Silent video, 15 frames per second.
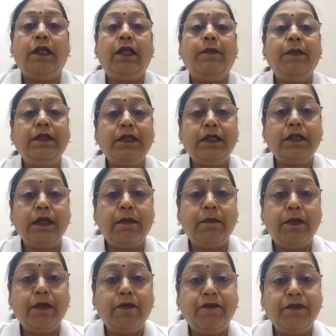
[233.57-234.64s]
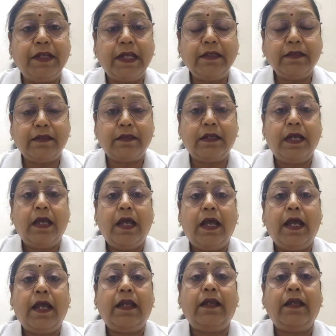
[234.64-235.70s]
the limited number of tests,
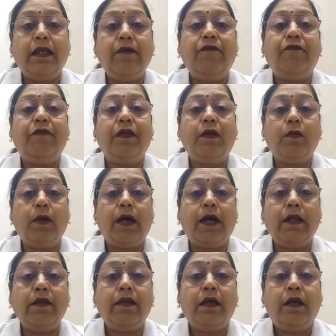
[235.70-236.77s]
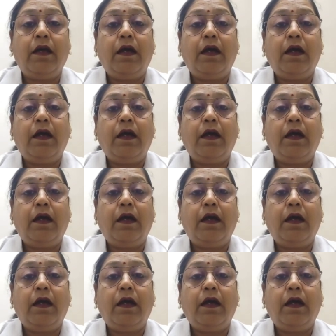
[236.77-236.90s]
and if required